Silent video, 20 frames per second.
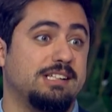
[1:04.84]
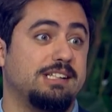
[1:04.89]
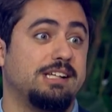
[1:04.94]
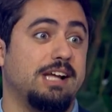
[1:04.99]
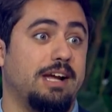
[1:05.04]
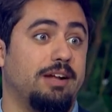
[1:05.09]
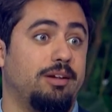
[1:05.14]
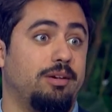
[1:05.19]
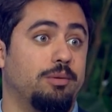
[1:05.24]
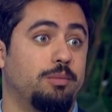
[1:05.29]

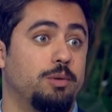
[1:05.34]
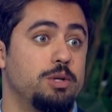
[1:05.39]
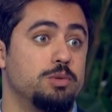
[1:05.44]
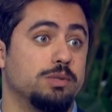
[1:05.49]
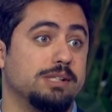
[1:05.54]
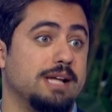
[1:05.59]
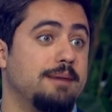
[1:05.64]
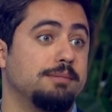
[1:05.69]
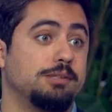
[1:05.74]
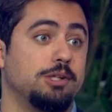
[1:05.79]
sale, which
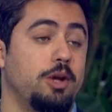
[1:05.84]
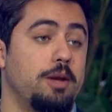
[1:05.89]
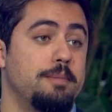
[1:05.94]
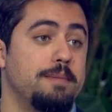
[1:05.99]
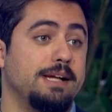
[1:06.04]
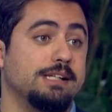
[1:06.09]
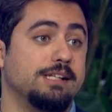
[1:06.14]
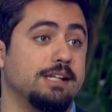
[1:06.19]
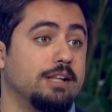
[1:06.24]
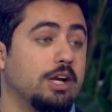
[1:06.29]
was absolutely
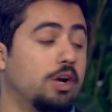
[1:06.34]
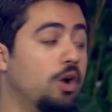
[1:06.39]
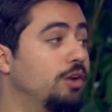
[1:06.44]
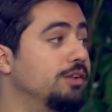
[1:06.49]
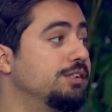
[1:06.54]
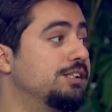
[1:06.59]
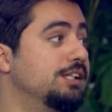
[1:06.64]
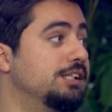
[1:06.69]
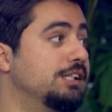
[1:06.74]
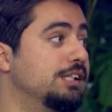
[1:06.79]
amazing. The
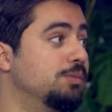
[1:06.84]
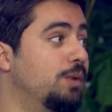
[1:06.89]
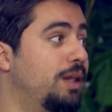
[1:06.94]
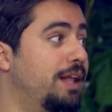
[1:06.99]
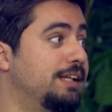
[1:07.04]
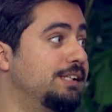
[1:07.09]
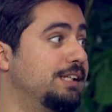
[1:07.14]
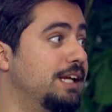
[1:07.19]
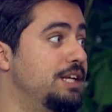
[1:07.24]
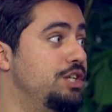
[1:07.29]
concerts as well.
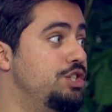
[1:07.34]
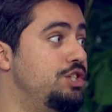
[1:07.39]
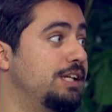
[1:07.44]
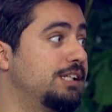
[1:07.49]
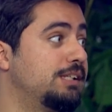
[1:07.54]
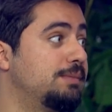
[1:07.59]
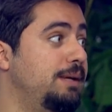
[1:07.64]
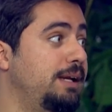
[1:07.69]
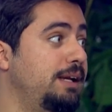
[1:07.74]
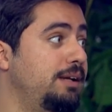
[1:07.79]
Hassan
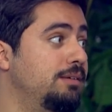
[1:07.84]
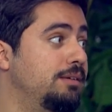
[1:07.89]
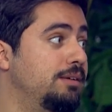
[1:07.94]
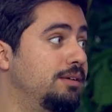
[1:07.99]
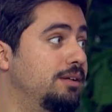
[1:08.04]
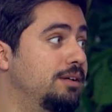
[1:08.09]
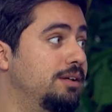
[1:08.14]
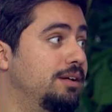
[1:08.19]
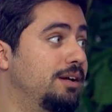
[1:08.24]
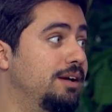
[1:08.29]
Jesmi,
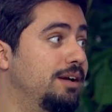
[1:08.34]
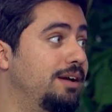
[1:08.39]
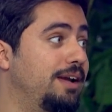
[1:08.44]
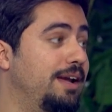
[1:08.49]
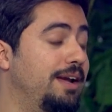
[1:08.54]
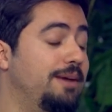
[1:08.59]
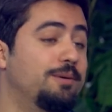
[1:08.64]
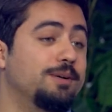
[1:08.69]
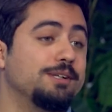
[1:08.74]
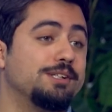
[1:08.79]

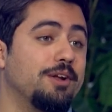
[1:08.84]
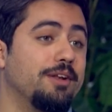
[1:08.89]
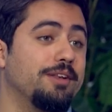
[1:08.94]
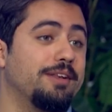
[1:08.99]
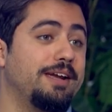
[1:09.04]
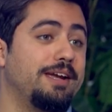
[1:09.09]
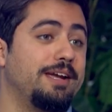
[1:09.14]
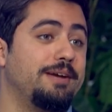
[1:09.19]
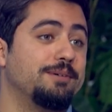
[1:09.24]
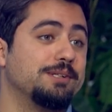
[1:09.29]
he was on
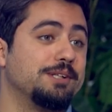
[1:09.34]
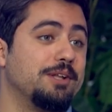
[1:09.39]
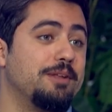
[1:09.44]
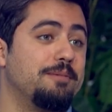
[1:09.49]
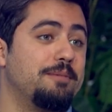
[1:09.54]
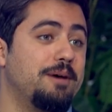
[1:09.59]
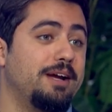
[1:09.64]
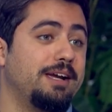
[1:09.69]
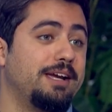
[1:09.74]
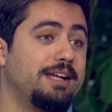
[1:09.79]
the
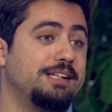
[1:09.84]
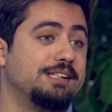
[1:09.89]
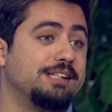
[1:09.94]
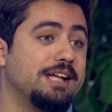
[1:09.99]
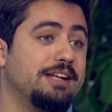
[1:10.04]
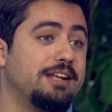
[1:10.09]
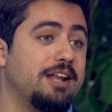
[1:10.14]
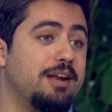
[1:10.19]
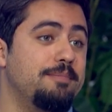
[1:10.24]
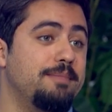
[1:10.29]
mic and he
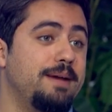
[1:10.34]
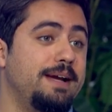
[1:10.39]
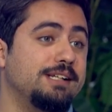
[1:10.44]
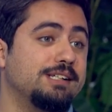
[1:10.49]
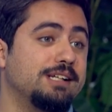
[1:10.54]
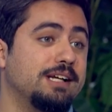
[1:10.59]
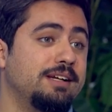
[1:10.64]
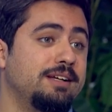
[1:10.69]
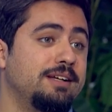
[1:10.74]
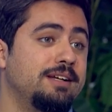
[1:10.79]
sounded
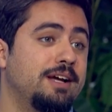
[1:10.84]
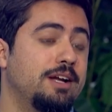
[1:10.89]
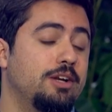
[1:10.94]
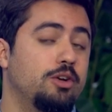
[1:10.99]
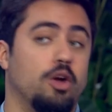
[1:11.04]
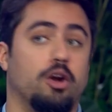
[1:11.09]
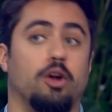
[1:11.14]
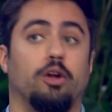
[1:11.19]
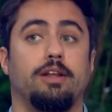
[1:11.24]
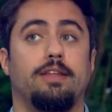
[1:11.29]
amazing.
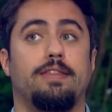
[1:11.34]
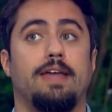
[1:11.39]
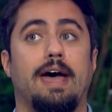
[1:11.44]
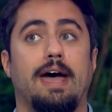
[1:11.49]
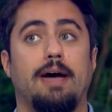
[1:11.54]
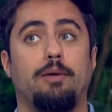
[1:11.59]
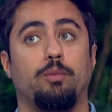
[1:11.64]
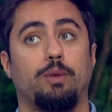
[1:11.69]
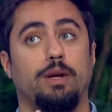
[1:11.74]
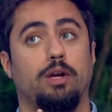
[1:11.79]
Not only
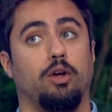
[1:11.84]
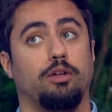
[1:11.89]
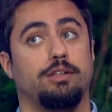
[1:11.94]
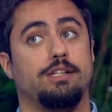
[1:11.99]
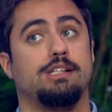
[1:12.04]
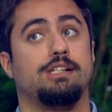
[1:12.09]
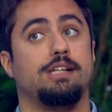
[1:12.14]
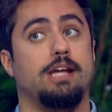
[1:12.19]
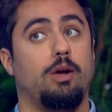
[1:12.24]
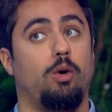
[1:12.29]
that, we got
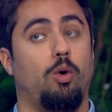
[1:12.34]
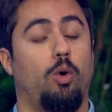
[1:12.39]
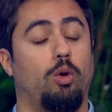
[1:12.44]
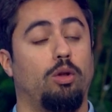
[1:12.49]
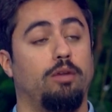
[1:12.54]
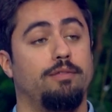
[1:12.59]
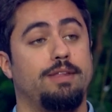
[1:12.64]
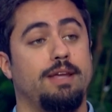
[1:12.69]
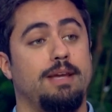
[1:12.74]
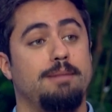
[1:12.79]
to see
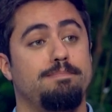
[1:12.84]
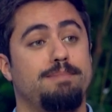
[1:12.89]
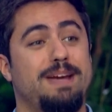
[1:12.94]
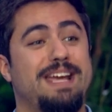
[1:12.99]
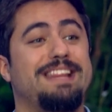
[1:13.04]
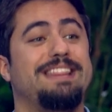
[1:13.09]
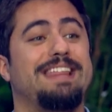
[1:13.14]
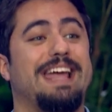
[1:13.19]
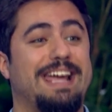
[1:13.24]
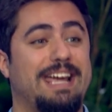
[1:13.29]
all of the
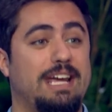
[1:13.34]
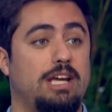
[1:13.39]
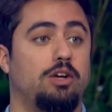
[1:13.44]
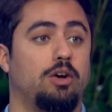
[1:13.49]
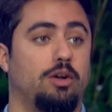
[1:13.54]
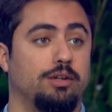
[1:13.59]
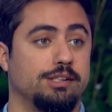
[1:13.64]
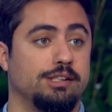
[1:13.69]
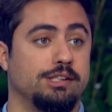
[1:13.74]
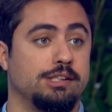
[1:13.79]
Beat the Heat
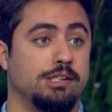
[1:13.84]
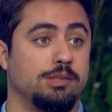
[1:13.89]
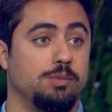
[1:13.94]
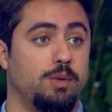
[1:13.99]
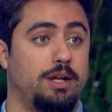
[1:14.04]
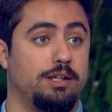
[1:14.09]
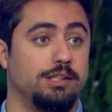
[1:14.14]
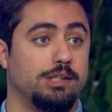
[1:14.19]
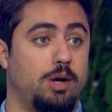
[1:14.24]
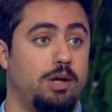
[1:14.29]
concerts as
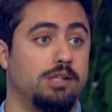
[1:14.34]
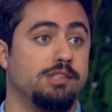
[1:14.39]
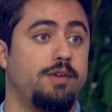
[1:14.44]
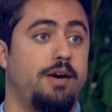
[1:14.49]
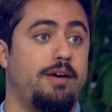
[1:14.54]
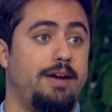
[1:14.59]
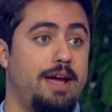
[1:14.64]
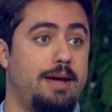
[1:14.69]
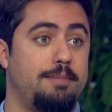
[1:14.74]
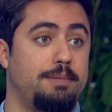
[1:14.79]
well. So I was
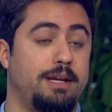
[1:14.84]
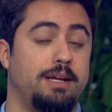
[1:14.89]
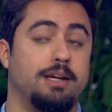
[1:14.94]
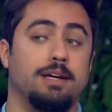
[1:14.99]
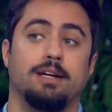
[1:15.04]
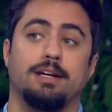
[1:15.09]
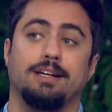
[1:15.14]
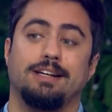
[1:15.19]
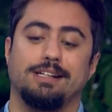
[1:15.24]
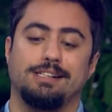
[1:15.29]
very happy
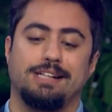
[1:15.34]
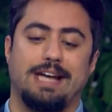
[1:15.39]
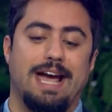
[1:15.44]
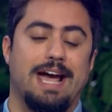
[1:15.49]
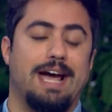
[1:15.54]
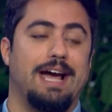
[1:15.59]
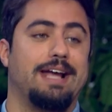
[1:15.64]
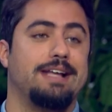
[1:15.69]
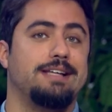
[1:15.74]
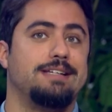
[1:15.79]
because you
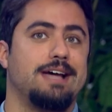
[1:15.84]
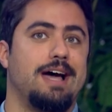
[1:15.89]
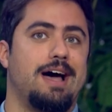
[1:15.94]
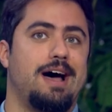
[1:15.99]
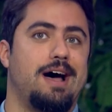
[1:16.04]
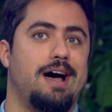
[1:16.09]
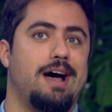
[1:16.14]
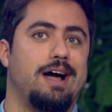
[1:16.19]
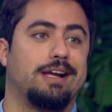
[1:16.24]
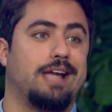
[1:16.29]
had
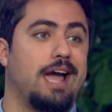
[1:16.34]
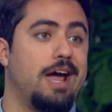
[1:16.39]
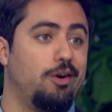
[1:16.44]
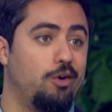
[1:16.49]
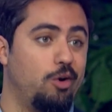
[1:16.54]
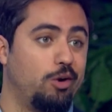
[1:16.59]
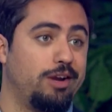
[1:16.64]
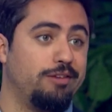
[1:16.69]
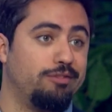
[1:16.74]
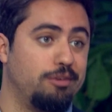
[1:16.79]

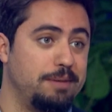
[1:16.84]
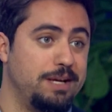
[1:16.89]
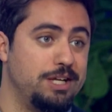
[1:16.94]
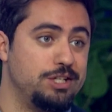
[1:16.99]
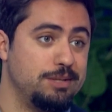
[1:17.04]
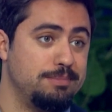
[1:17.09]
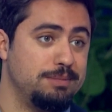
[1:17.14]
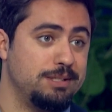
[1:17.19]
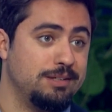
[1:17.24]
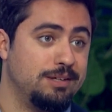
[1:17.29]
Kairoki from
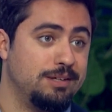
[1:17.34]
Egypt.